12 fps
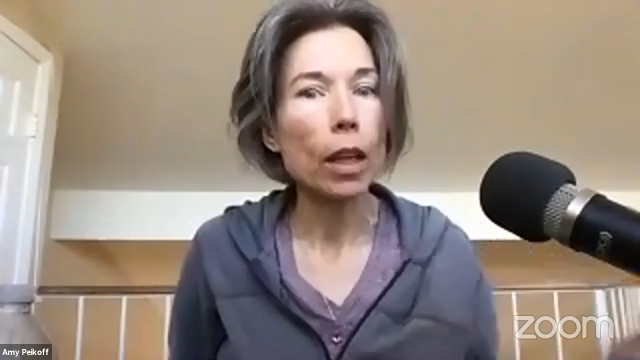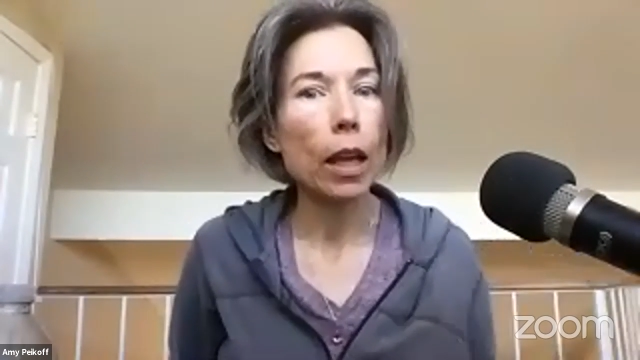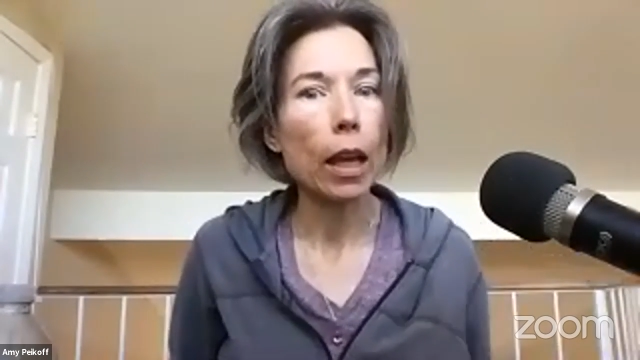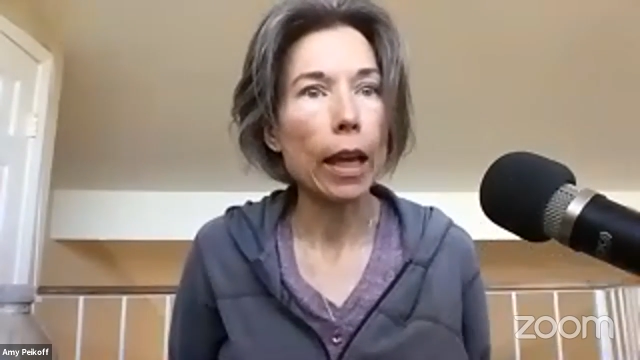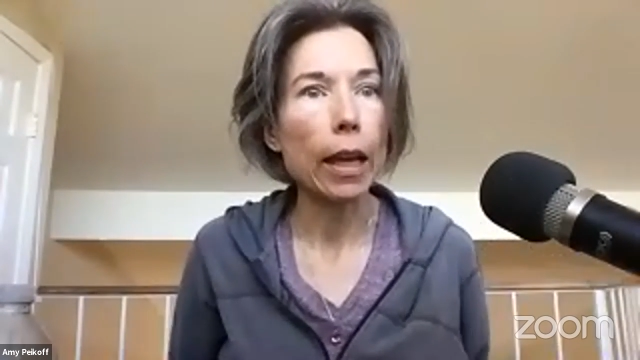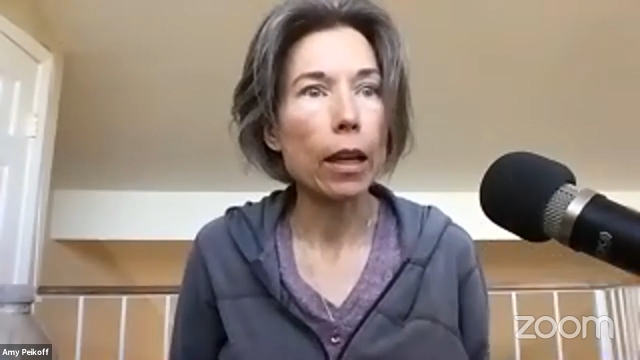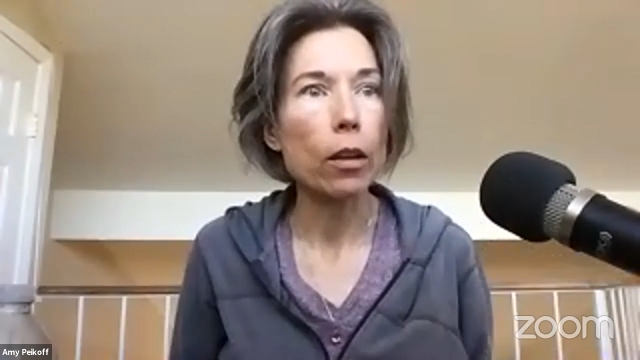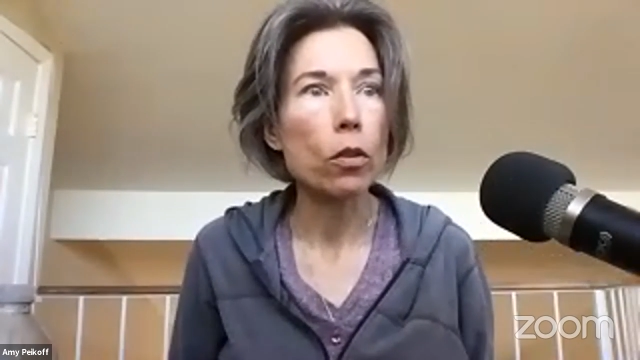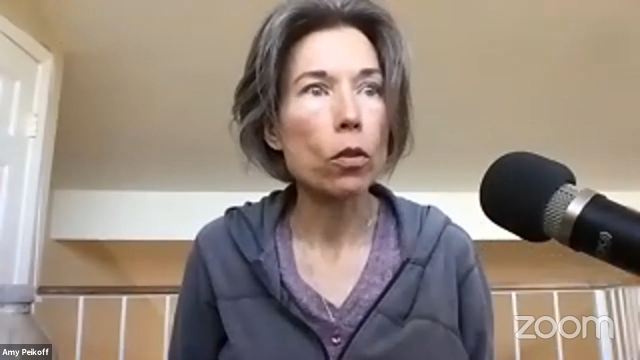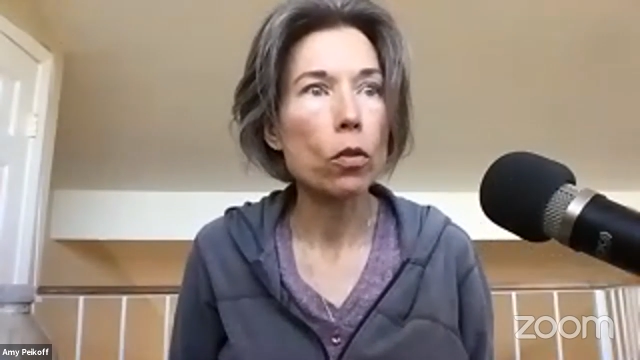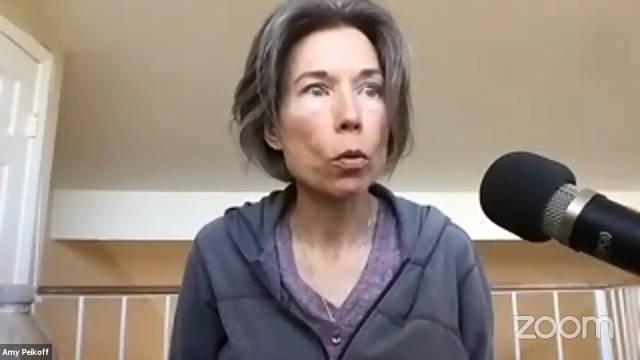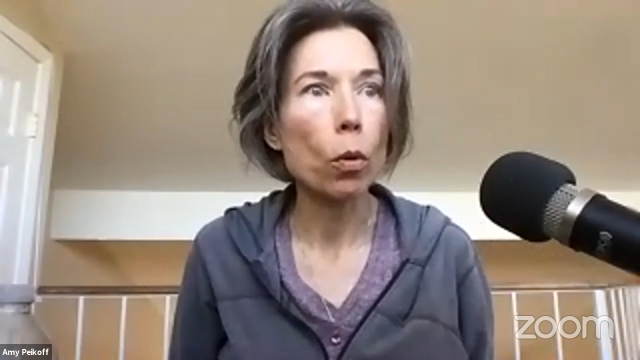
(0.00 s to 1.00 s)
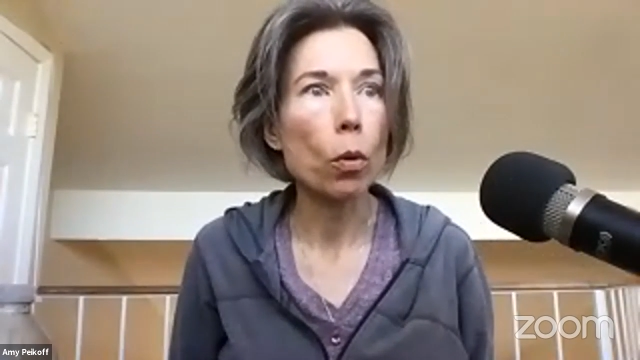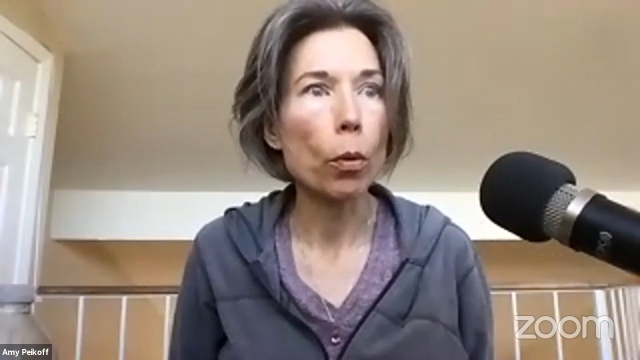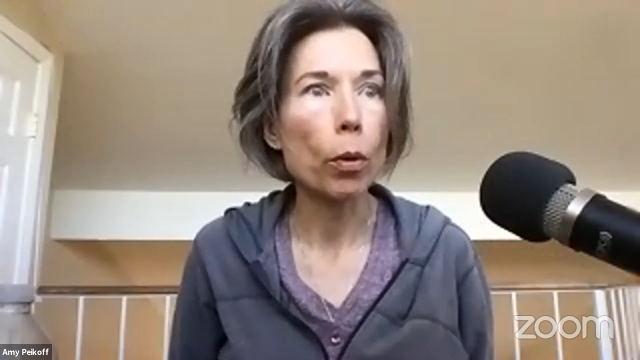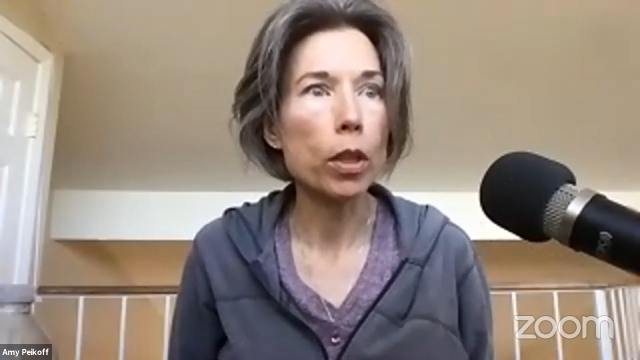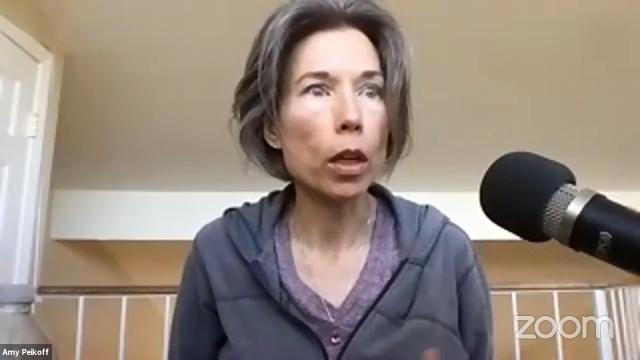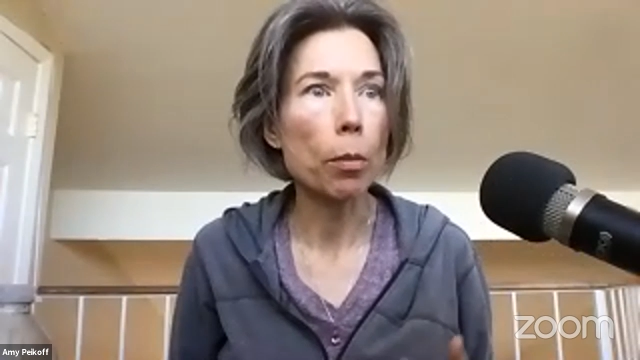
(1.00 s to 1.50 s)
And so what we want
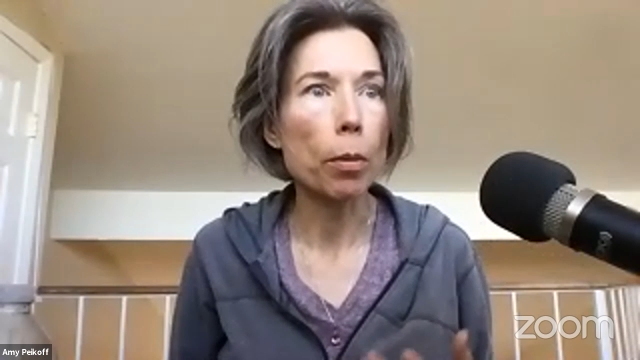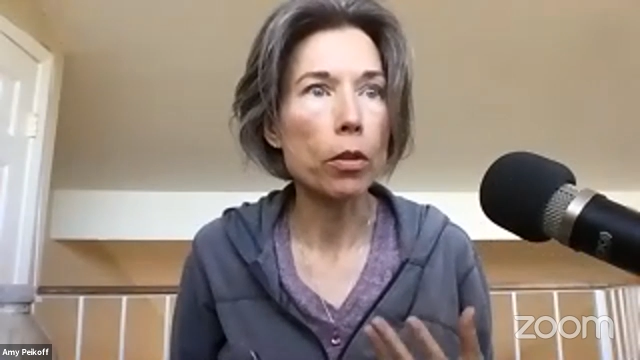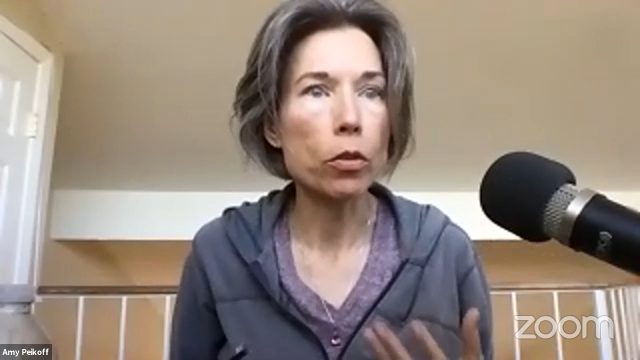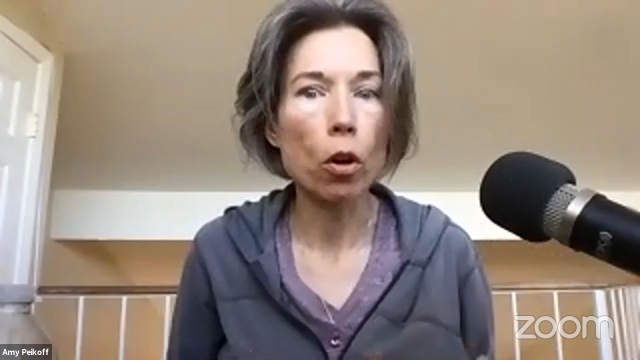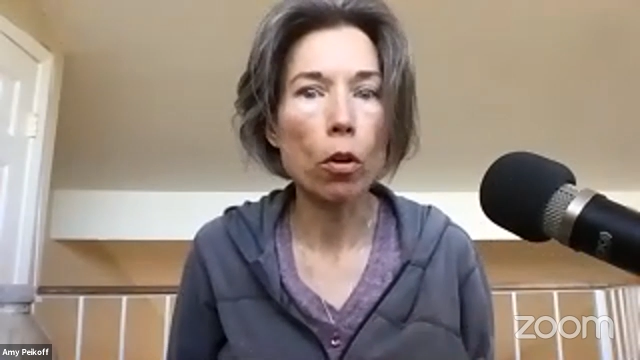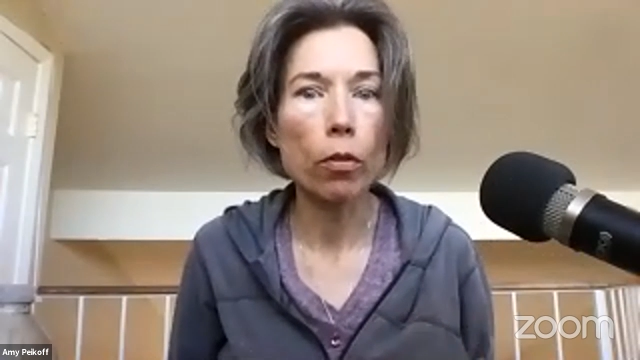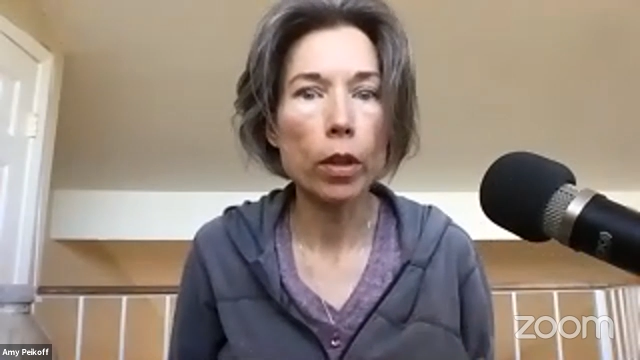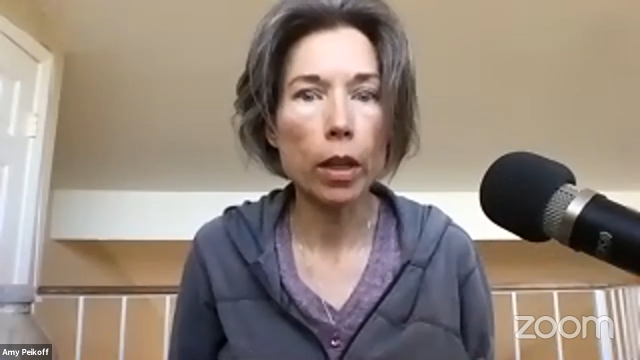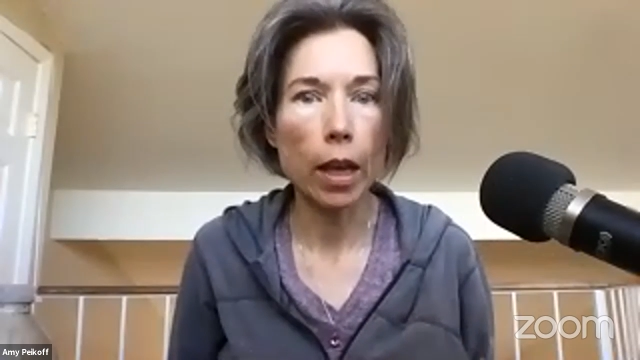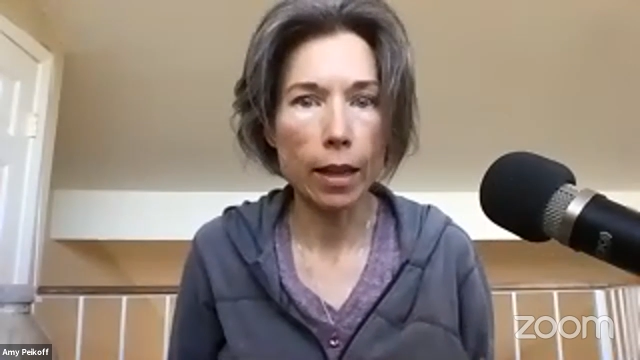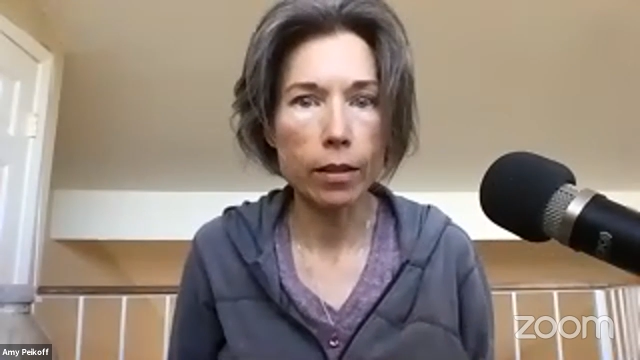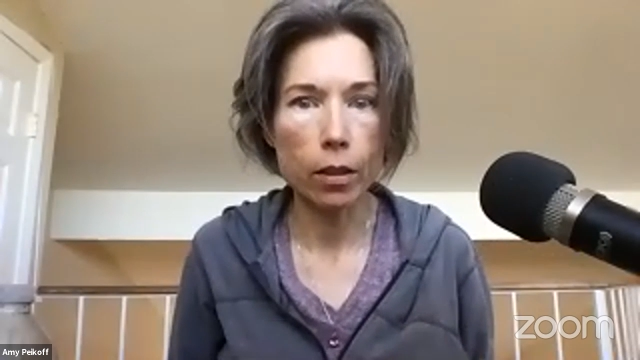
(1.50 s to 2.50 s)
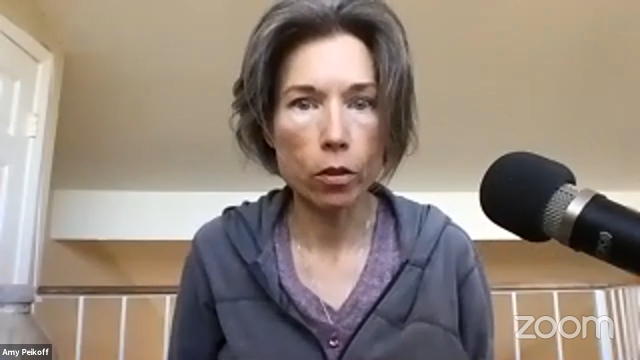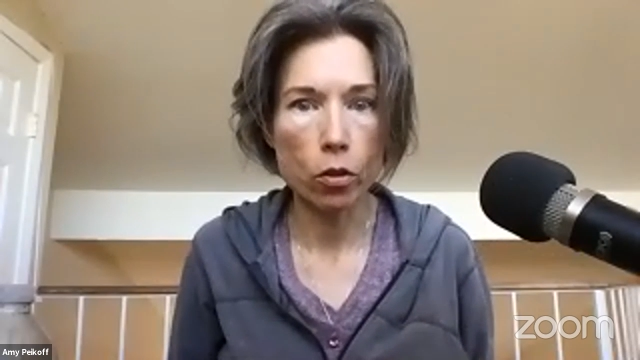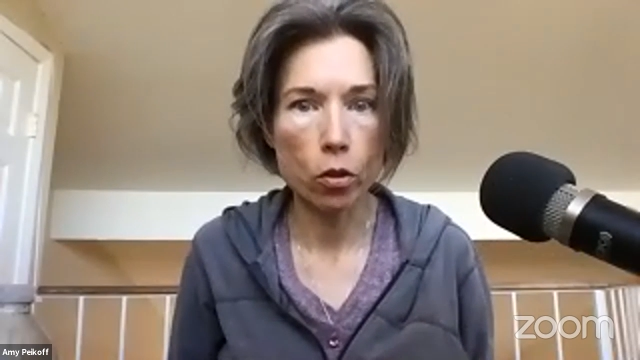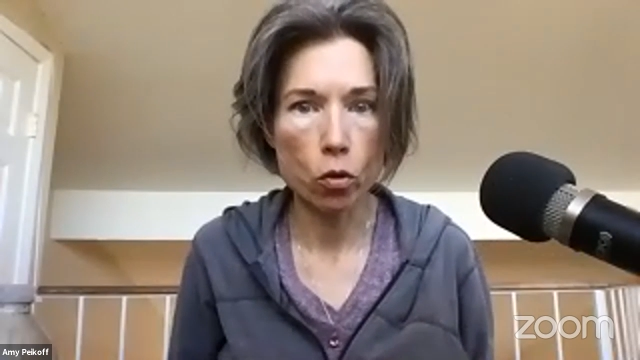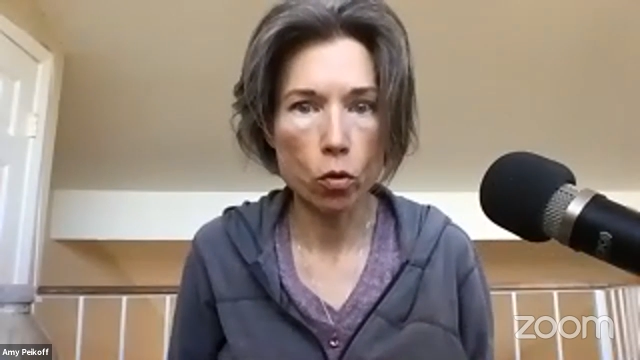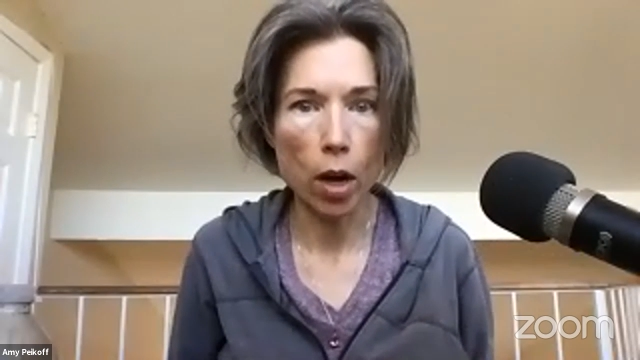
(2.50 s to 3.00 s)
to talk about is COVID exit
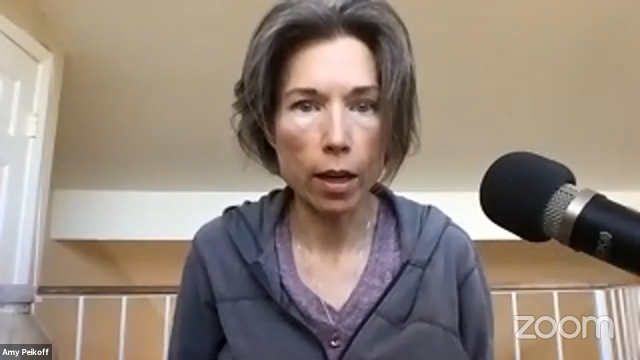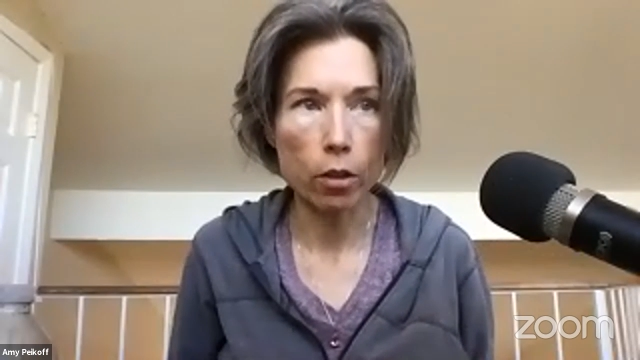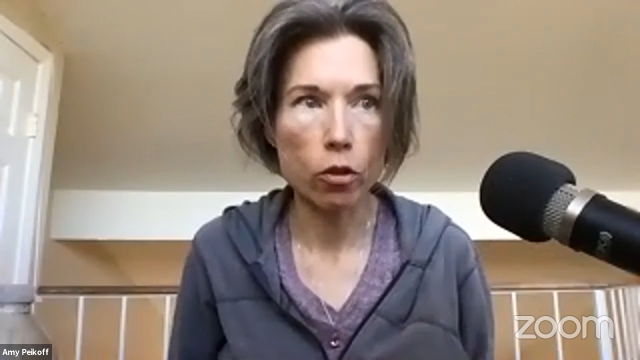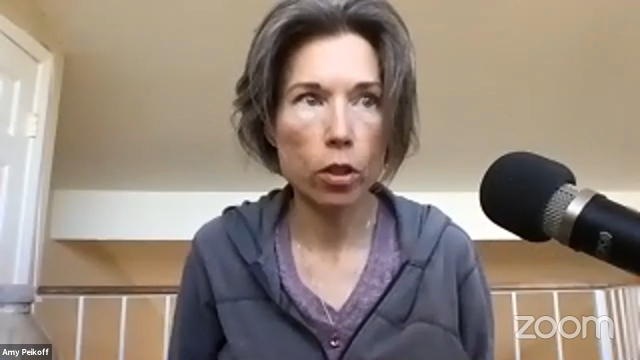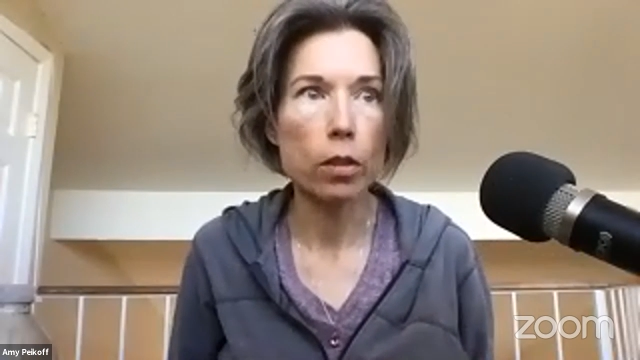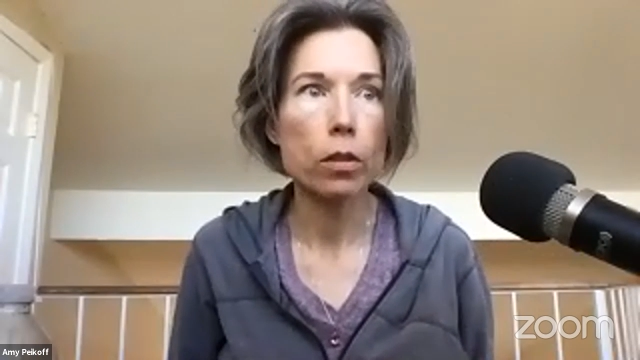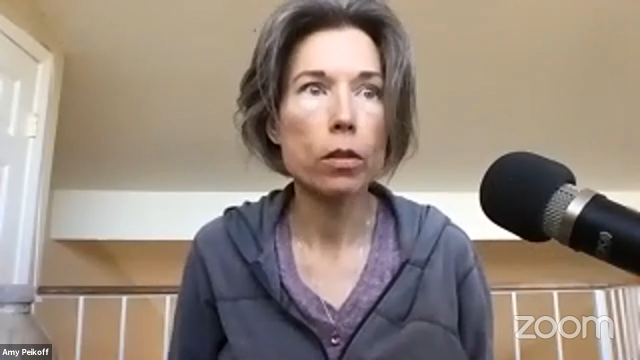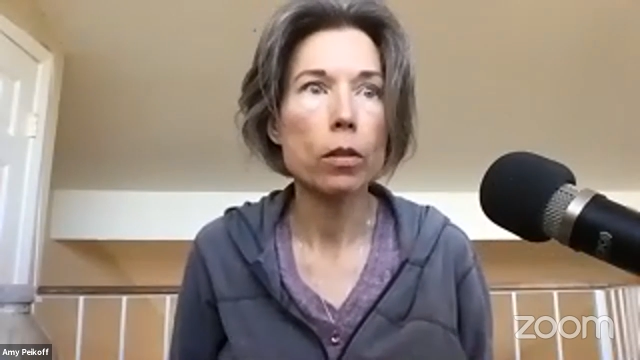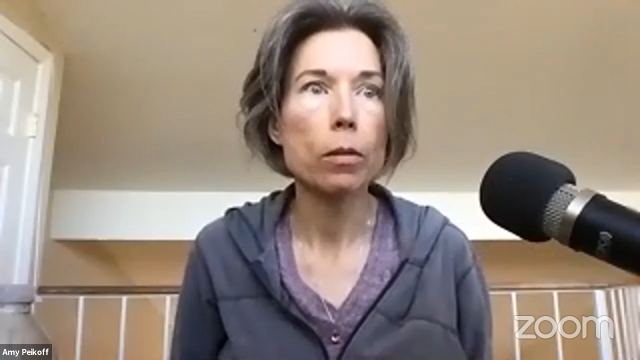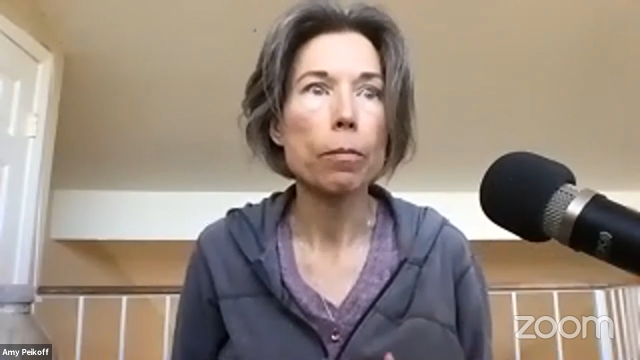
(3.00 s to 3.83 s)
strategies